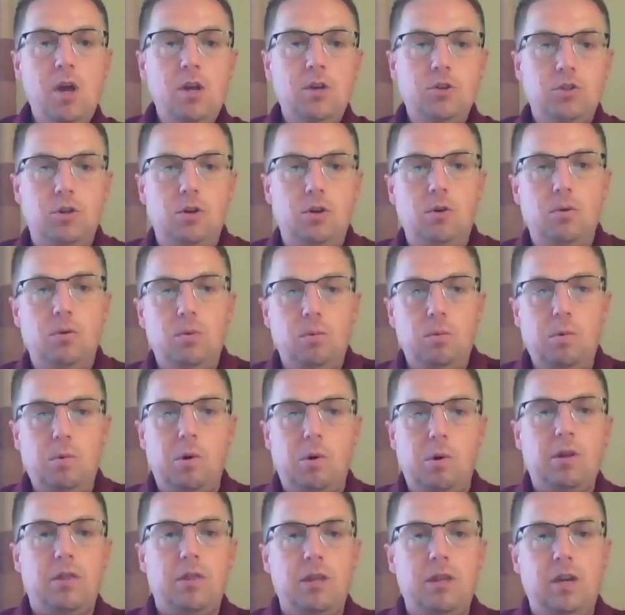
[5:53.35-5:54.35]
So we
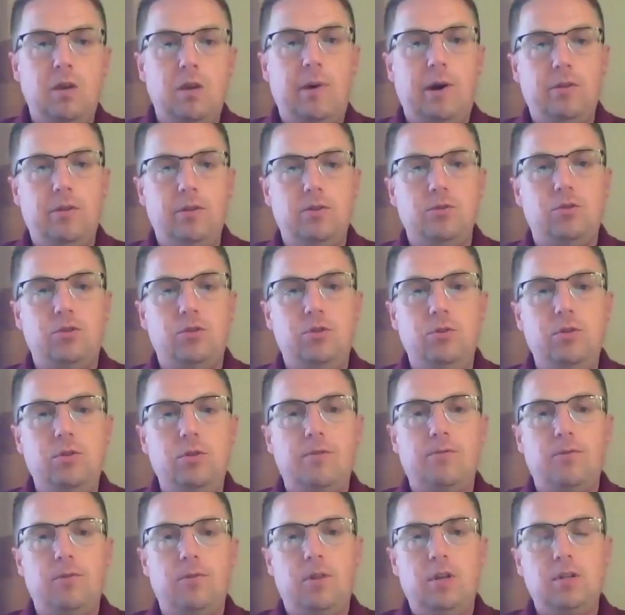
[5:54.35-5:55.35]
want to think about those two
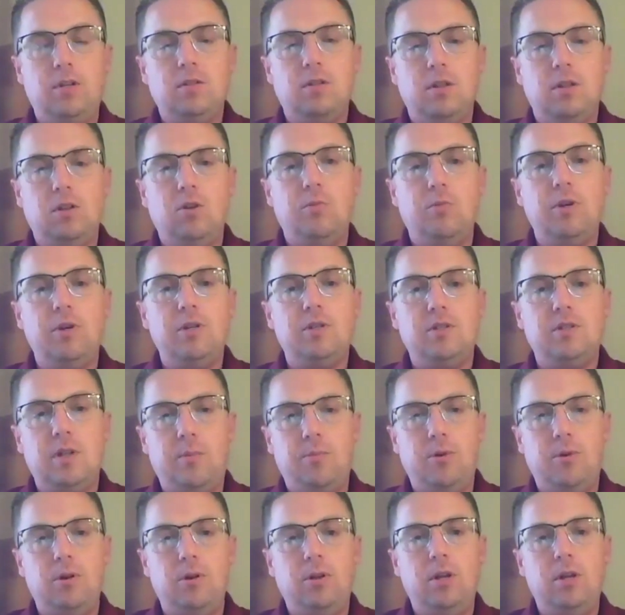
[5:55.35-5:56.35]
different things a little bit
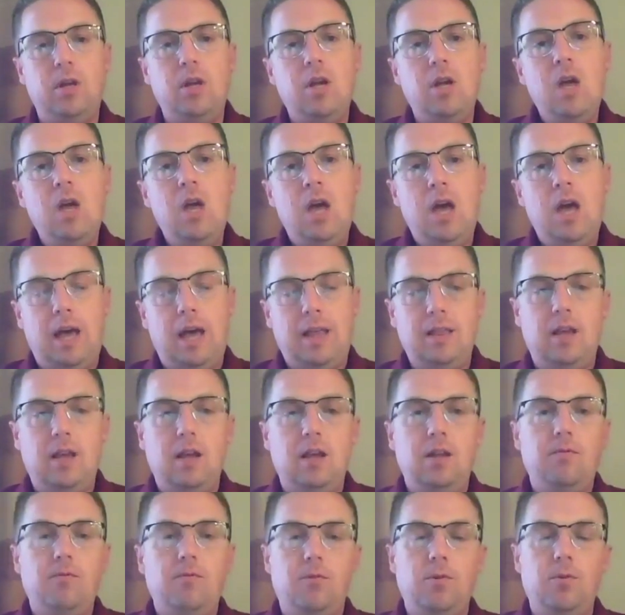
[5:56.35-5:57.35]
separately. And
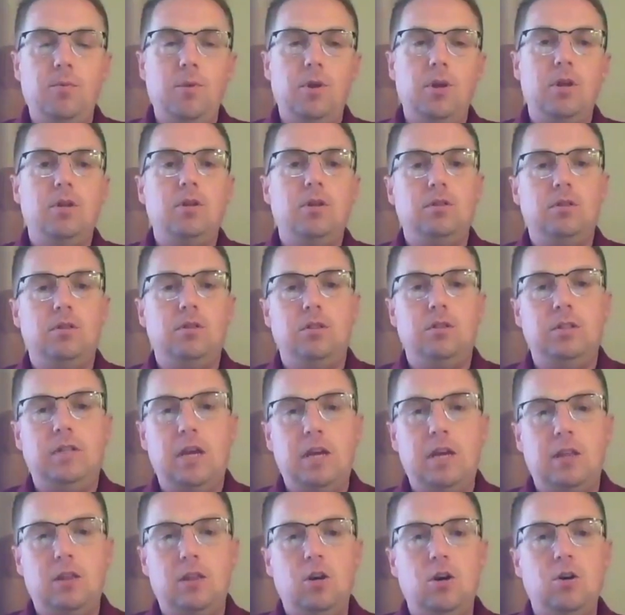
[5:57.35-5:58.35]
then to
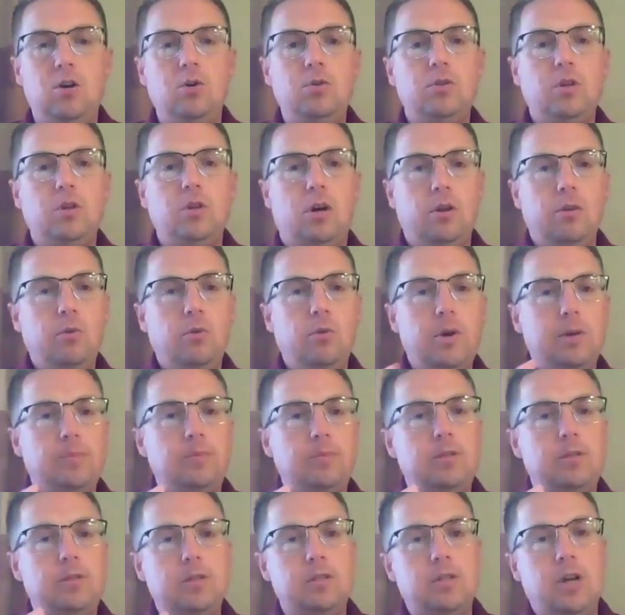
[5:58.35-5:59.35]
take those all the way up
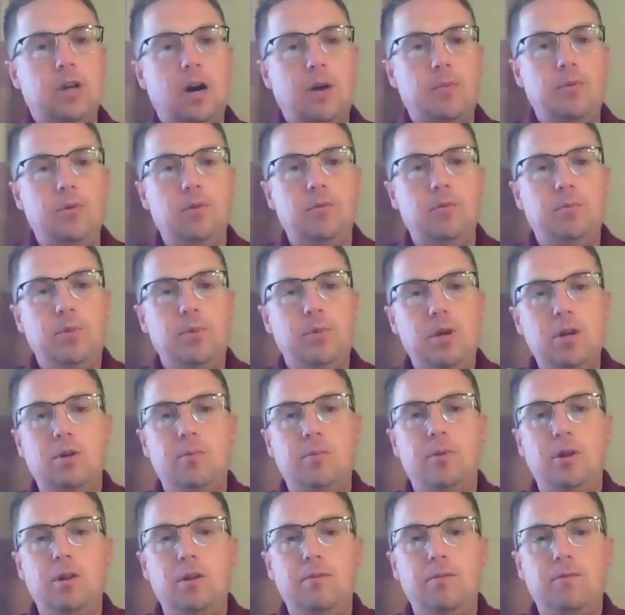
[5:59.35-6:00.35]
to the top of the
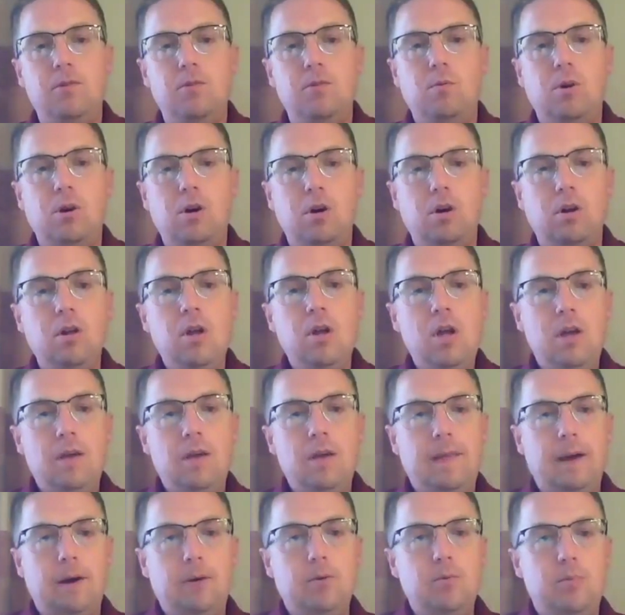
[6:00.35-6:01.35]
pyramid, if you will,
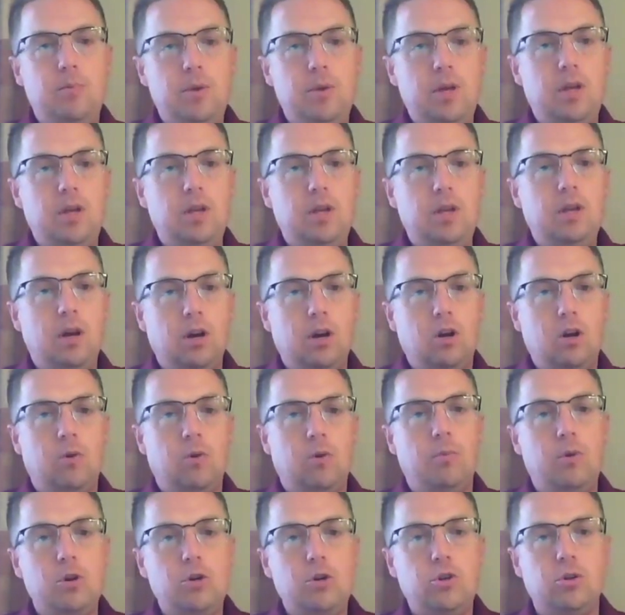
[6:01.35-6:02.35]
that would be a
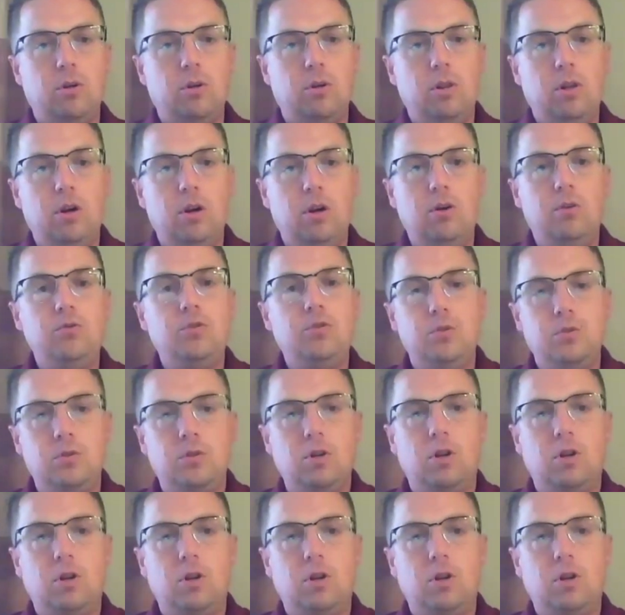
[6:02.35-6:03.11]
commercial loan. So it's a